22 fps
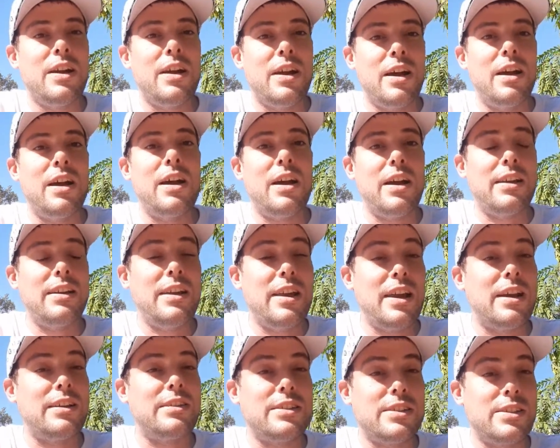uh,
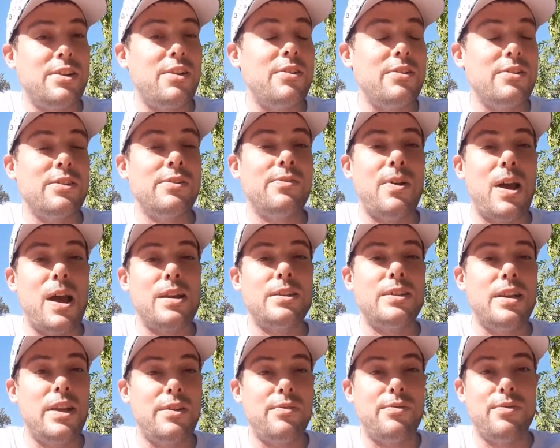yeah, start
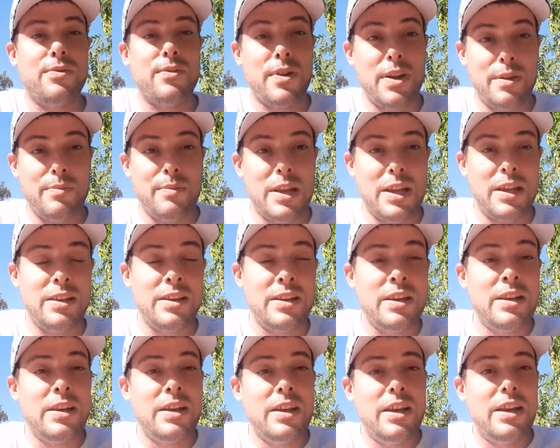Devontae
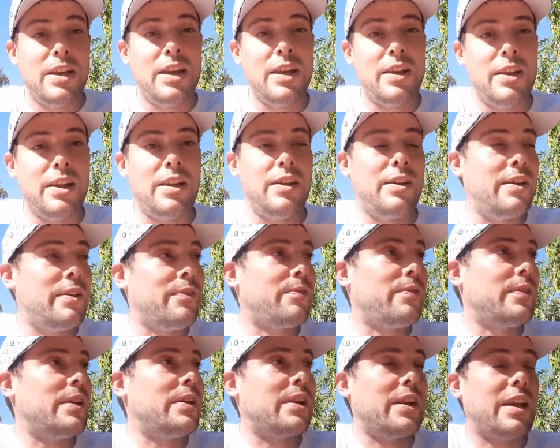Freeman
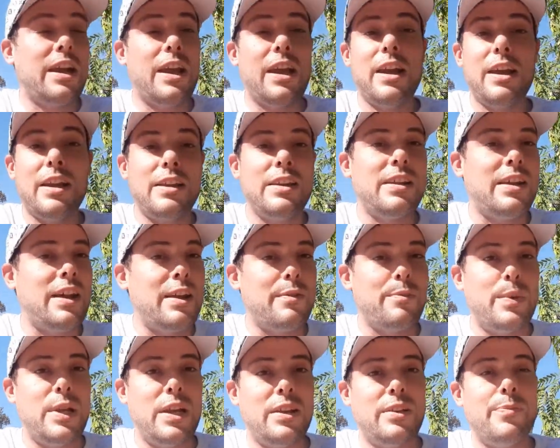if you can.
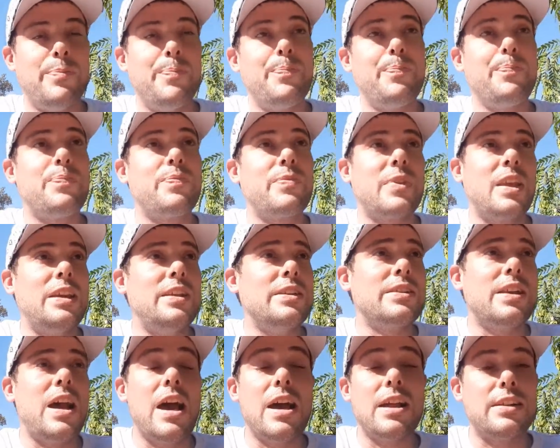I mean,
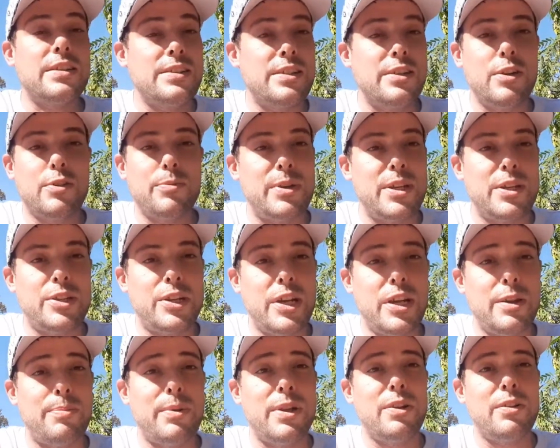he's got to still be
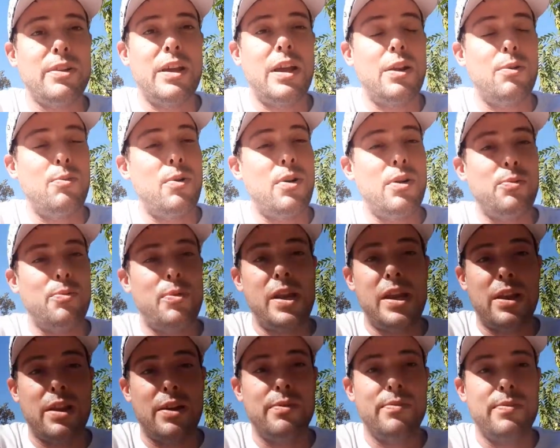cheap. He only had one
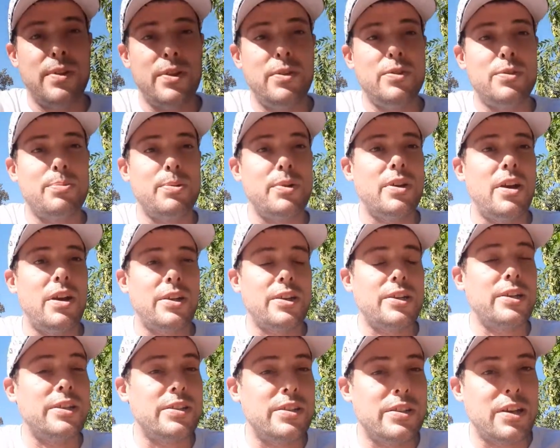week of huge
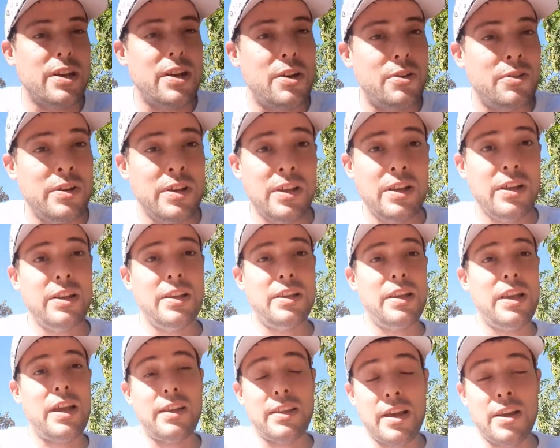production. So,
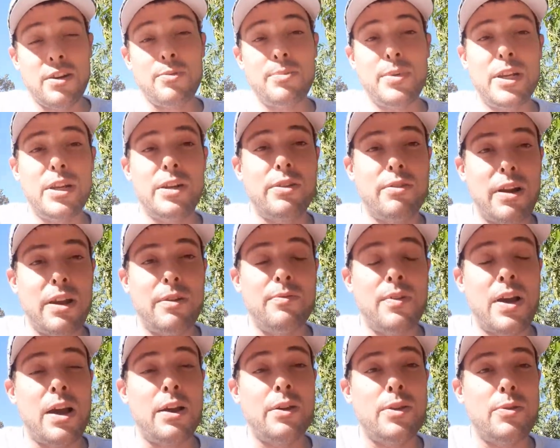yeah, that'll be a great
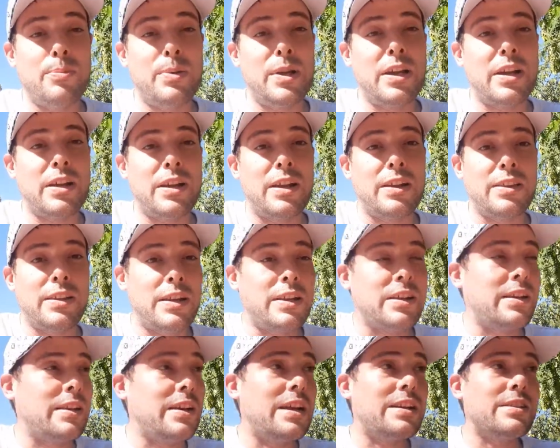value pick, I
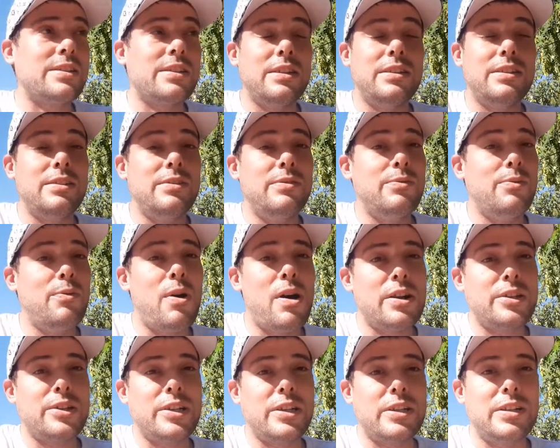think, against the
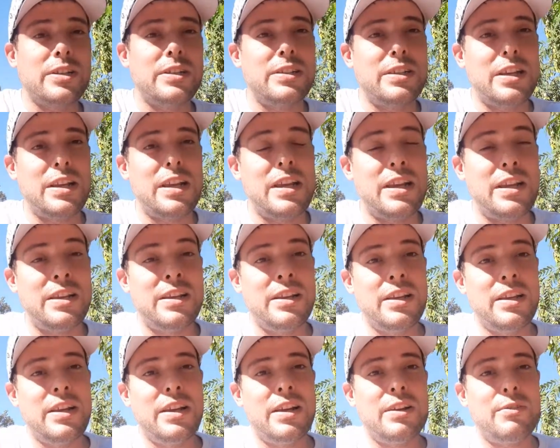Washington D,
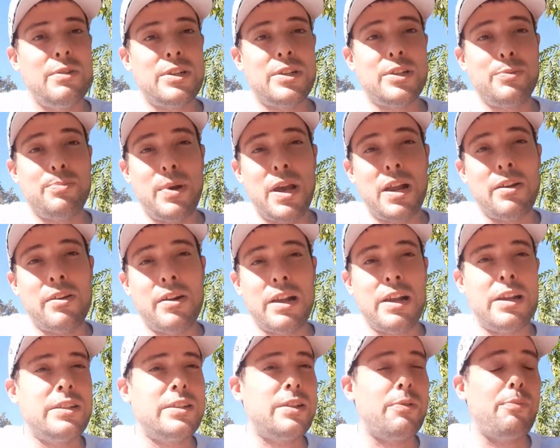which is better
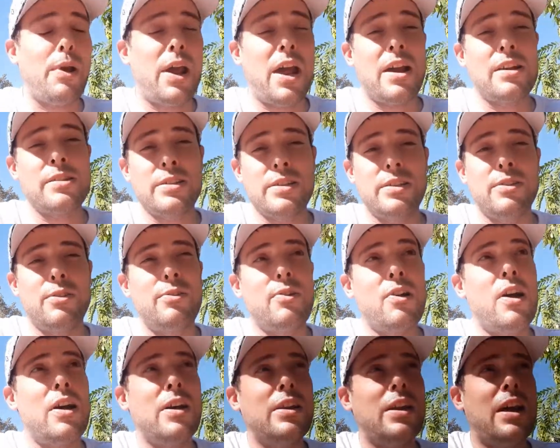against the pass than the
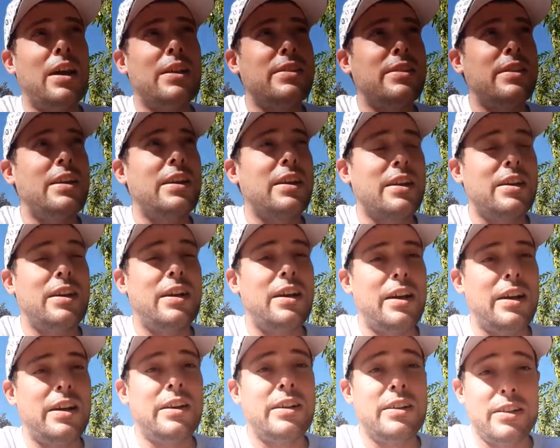run. I think
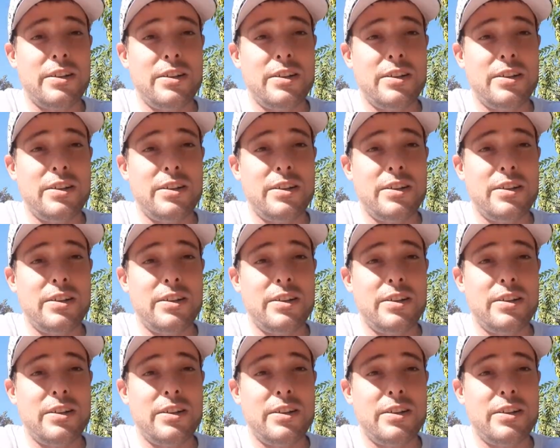uh,